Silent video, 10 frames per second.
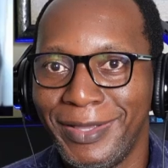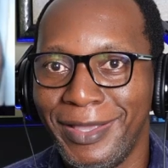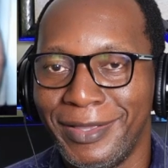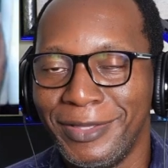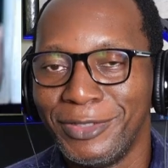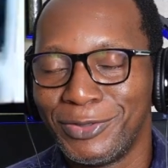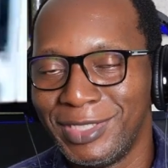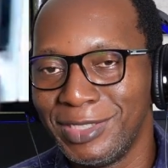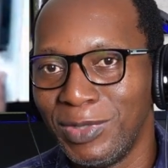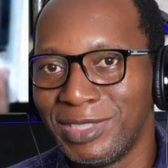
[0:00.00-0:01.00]
Okay, so
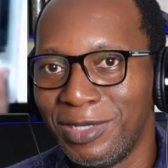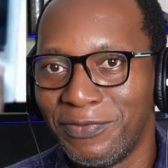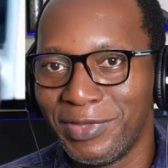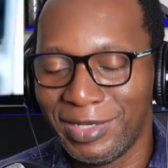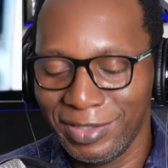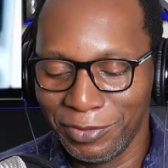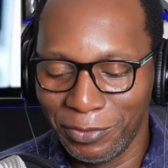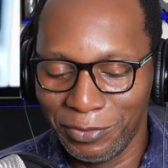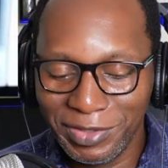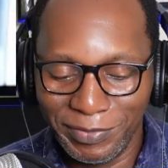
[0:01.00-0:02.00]
just watch out for that
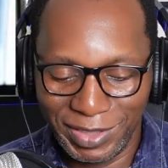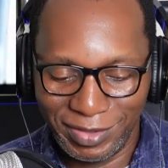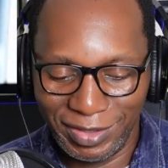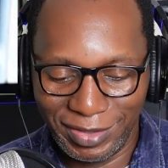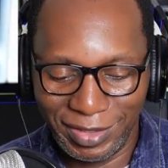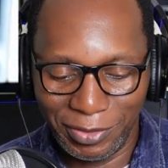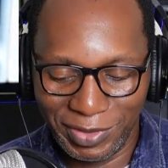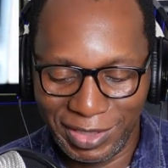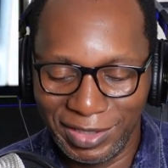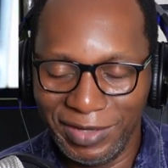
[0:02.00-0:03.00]
little rhythmic thing there
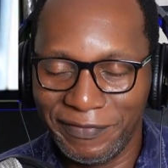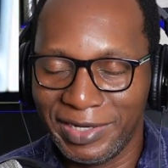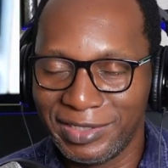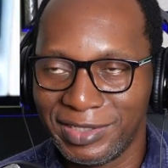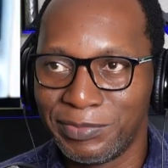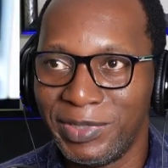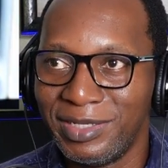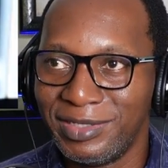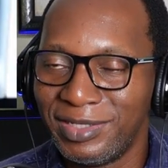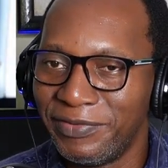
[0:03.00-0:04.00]
on that E flat
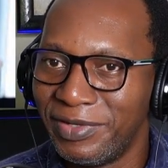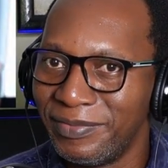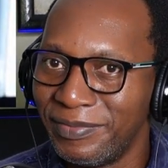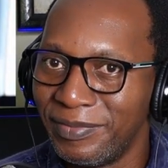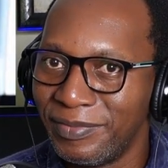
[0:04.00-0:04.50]
suspended 7.